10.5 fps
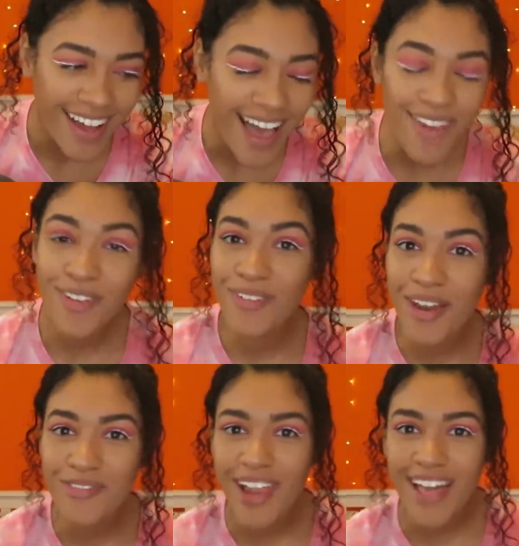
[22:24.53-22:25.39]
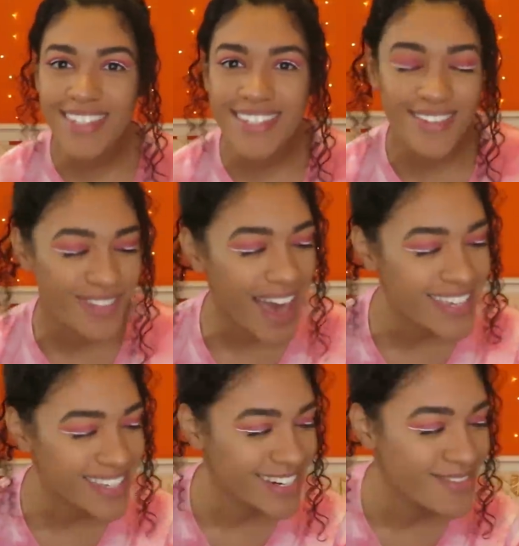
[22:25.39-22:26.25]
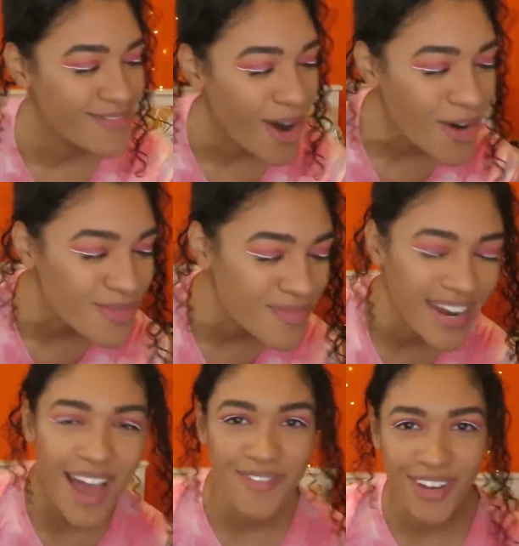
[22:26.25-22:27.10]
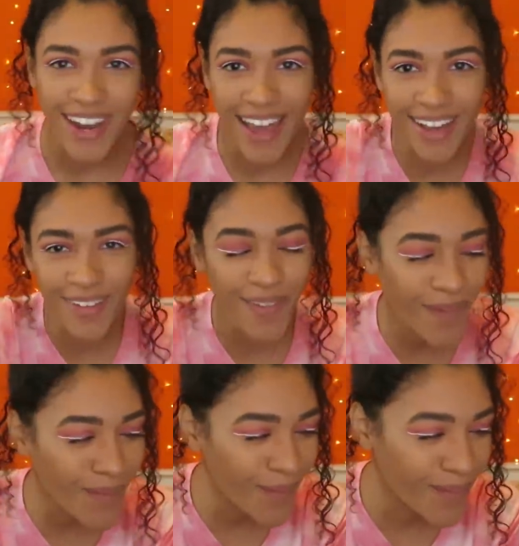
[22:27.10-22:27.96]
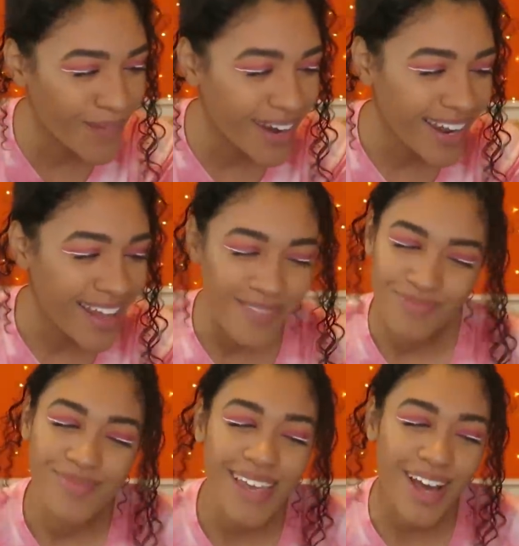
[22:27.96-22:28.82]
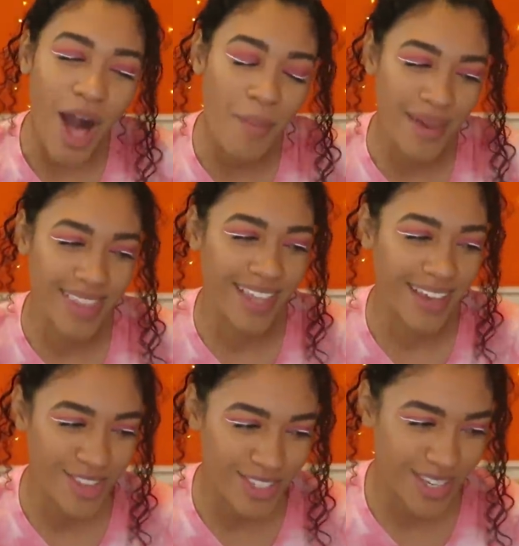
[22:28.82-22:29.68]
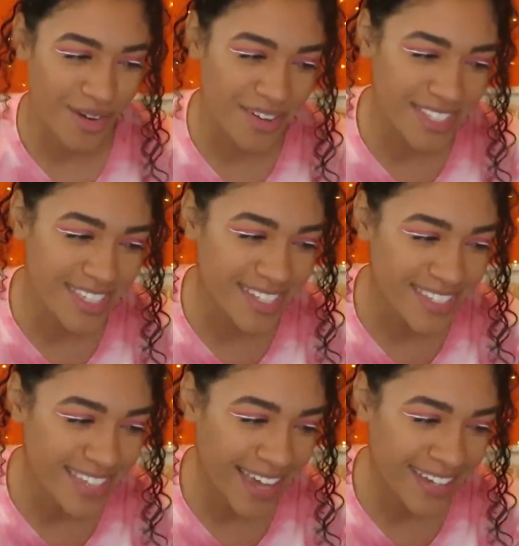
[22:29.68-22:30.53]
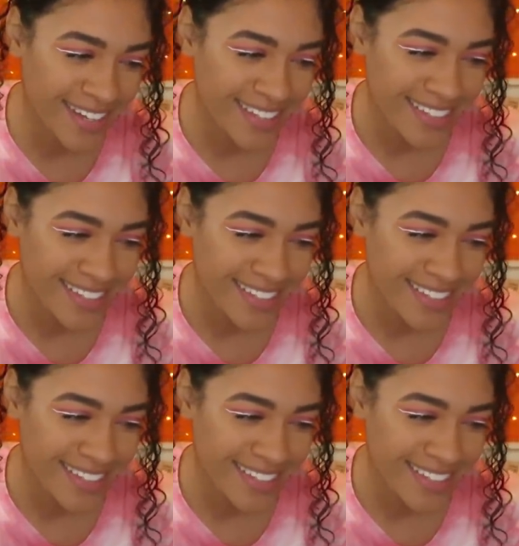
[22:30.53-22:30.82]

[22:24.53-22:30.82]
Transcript: I feel very flattered if that is an involvement. I feel like, oh, that can't be like just a coincidence, can it?